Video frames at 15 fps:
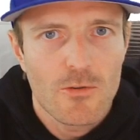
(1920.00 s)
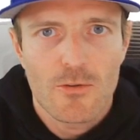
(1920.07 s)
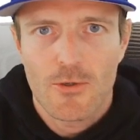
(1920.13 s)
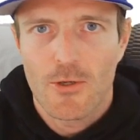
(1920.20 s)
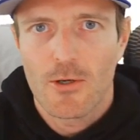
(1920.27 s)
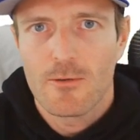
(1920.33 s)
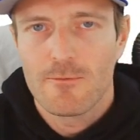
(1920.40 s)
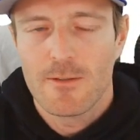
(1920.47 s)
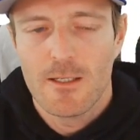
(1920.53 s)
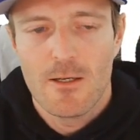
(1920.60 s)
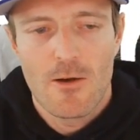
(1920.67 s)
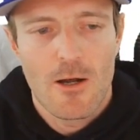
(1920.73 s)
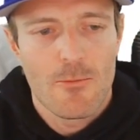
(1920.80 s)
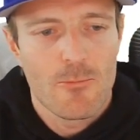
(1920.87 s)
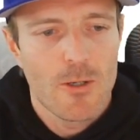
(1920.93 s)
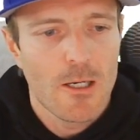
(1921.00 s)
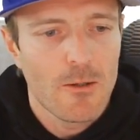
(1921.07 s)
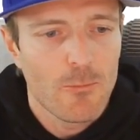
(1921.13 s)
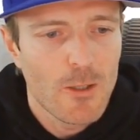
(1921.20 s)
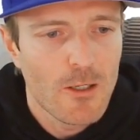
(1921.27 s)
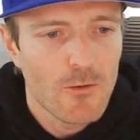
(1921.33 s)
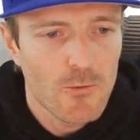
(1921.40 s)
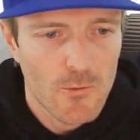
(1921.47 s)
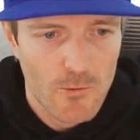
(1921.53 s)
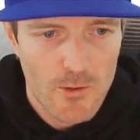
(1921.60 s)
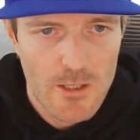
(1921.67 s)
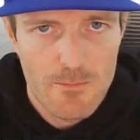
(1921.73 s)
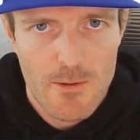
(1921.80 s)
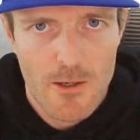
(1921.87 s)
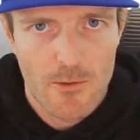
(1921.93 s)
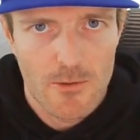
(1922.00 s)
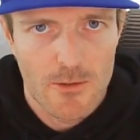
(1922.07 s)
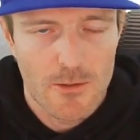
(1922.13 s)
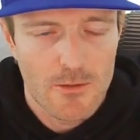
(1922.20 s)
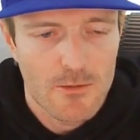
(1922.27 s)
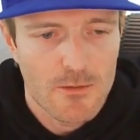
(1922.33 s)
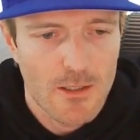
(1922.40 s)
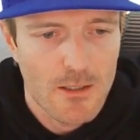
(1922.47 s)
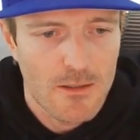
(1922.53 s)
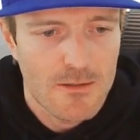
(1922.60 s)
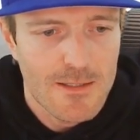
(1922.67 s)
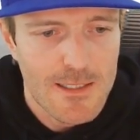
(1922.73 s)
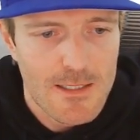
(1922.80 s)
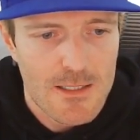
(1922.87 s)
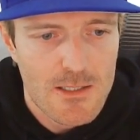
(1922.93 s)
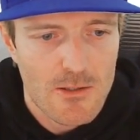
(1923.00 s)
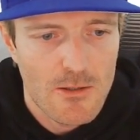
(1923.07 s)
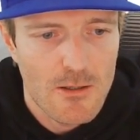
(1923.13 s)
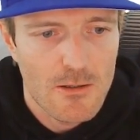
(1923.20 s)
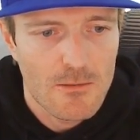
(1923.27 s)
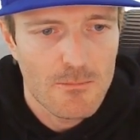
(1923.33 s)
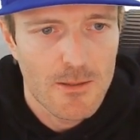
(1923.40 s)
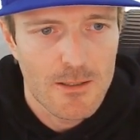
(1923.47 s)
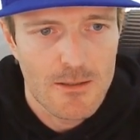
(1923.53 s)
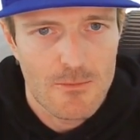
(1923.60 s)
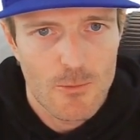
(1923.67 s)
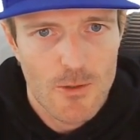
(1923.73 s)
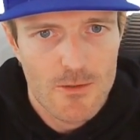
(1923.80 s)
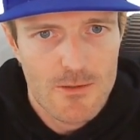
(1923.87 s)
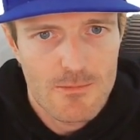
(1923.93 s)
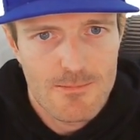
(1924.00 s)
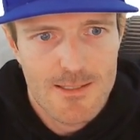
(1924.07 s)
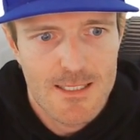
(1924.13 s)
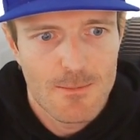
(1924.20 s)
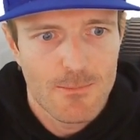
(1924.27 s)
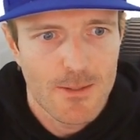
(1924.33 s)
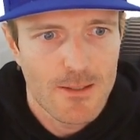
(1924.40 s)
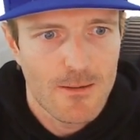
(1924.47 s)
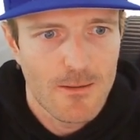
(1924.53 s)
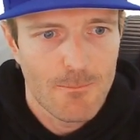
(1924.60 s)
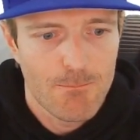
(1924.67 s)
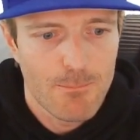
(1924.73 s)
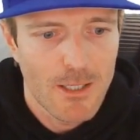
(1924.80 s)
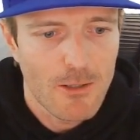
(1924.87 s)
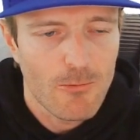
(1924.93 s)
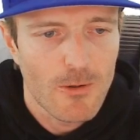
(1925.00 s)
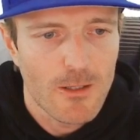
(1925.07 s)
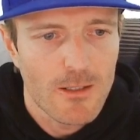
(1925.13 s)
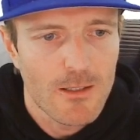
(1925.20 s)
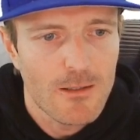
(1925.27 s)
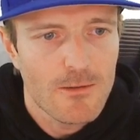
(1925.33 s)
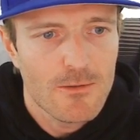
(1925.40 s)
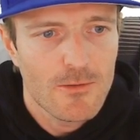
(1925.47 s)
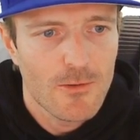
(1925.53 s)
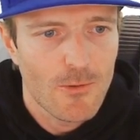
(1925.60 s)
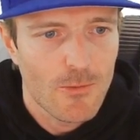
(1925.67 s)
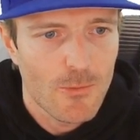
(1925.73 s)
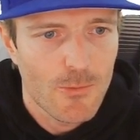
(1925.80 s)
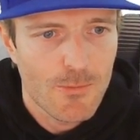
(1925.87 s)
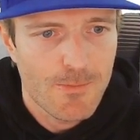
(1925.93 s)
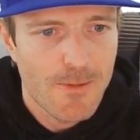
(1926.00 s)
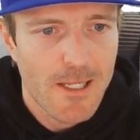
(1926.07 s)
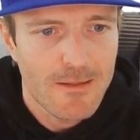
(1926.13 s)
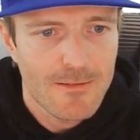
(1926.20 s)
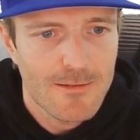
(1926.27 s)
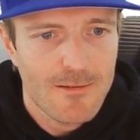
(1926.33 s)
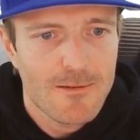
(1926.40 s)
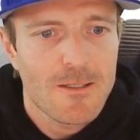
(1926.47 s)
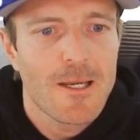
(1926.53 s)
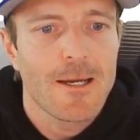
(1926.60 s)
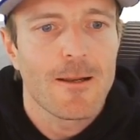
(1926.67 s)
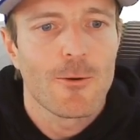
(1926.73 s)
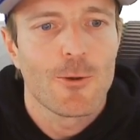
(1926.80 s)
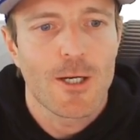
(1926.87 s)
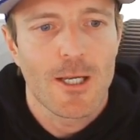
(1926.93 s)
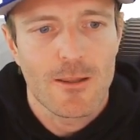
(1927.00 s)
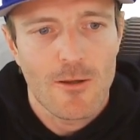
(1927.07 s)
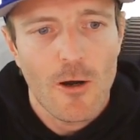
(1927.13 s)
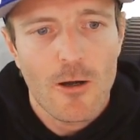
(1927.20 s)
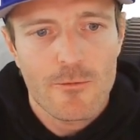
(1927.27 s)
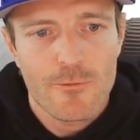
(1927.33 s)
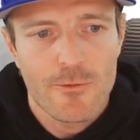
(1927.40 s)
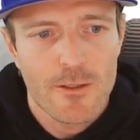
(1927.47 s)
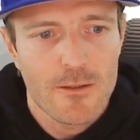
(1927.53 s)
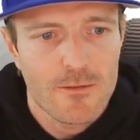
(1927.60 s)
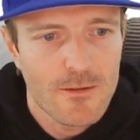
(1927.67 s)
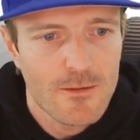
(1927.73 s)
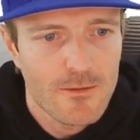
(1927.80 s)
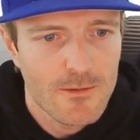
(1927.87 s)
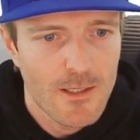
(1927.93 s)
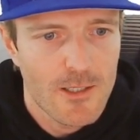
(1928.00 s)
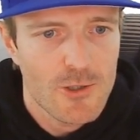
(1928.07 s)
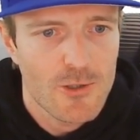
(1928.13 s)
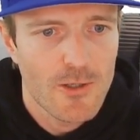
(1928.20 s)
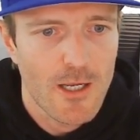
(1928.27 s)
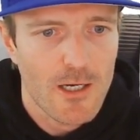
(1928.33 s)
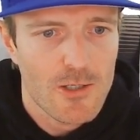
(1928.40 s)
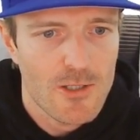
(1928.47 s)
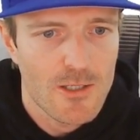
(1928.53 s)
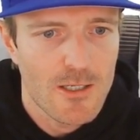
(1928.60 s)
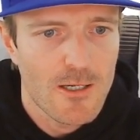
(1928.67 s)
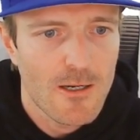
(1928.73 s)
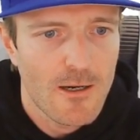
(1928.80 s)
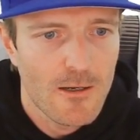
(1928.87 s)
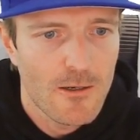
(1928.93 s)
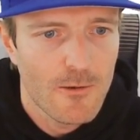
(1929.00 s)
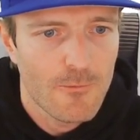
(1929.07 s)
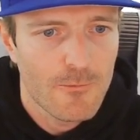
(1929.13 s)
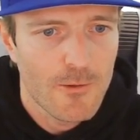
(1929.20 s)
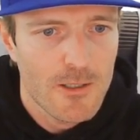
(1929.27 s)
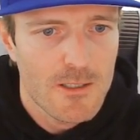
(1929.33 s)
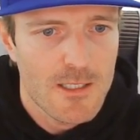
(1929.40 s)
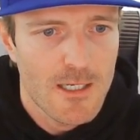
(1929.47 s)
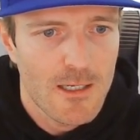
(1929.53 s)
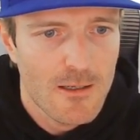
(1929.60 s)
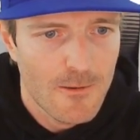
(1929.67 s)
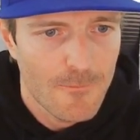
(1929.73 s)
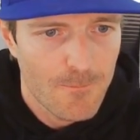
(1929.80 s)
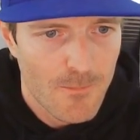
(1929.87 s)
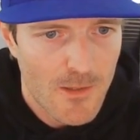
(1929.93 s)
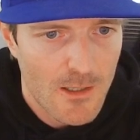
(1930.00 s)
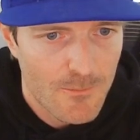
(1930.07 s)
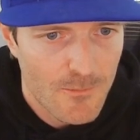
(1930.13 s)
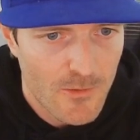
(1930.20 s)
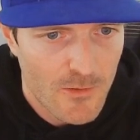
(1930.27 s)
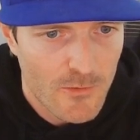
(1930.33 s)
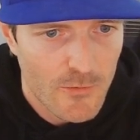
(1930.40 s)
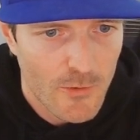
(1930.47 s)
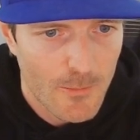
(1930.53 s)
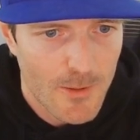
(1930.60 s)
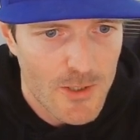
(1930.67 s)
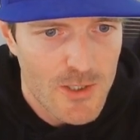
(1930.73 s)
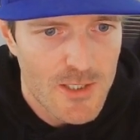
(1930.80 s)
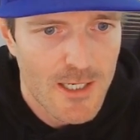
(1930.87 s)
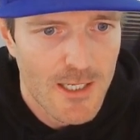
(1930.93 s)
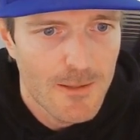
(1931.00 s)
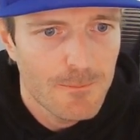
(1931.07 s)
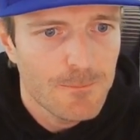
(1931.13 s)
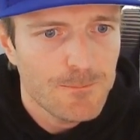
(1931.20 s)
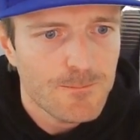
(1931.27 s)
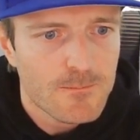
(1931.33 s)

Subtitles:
long video. I'm really sorry about this, that it takes so long, but it was simply a big release. So let's take a look at the hotfixes. They should actually kind of not take so much time.